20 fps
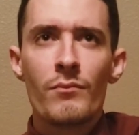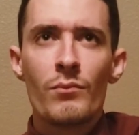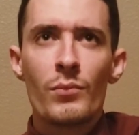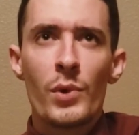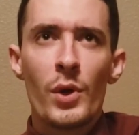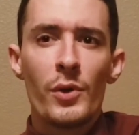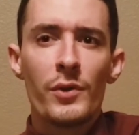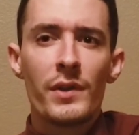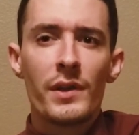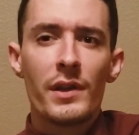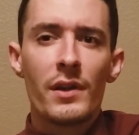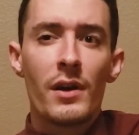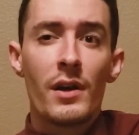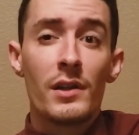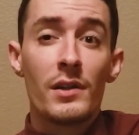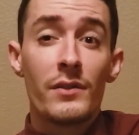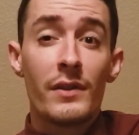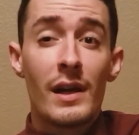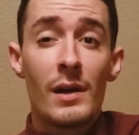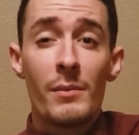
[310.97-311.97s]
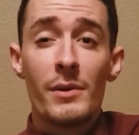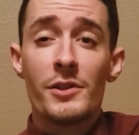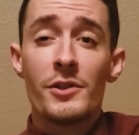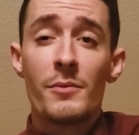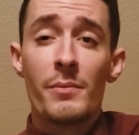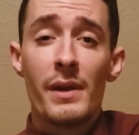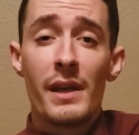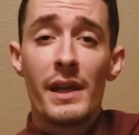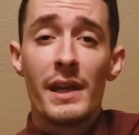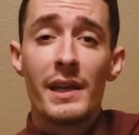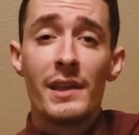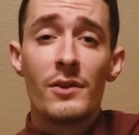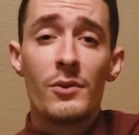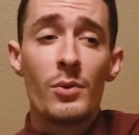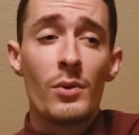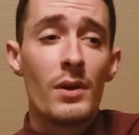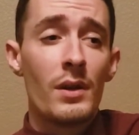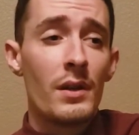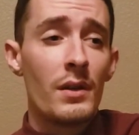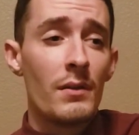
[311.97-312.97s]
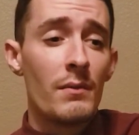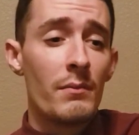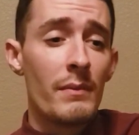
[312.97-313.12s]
pros and cons of how much you're paying into it,